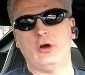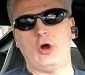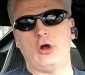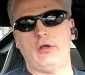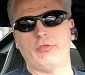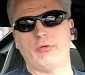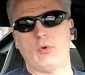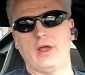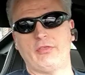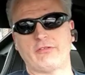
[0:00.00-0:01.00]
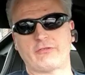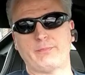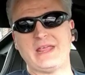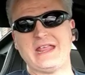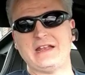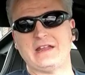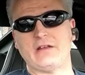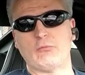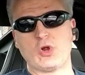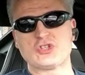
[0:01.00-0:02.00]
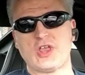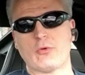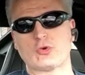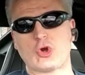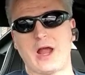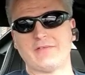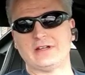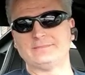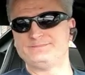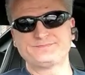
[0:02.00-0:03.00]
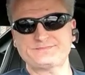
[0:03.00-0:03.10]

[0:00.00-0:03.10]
on the way the speed and in which they were driving.